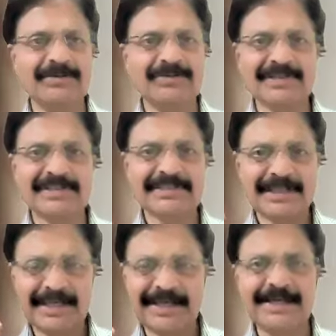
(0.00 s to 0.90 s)
individuals,
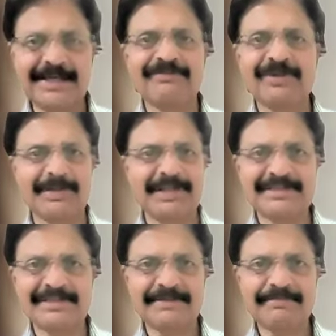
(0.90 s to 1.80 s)
younger
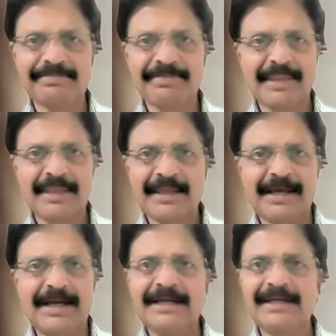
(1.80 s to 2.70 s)
females,
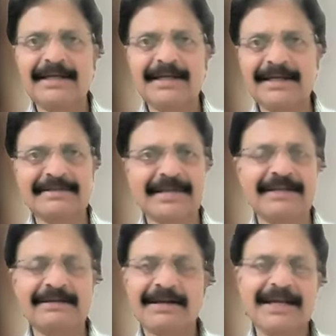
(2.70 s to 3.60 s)
and it is
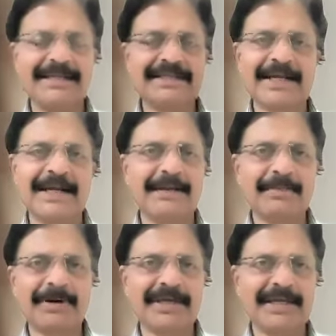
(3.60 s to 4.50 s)
an antigen
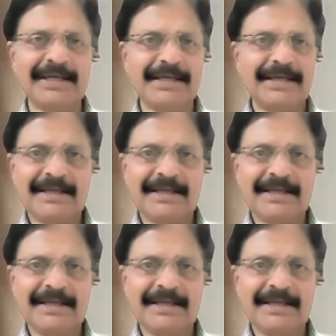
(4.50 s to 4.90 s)
antibody,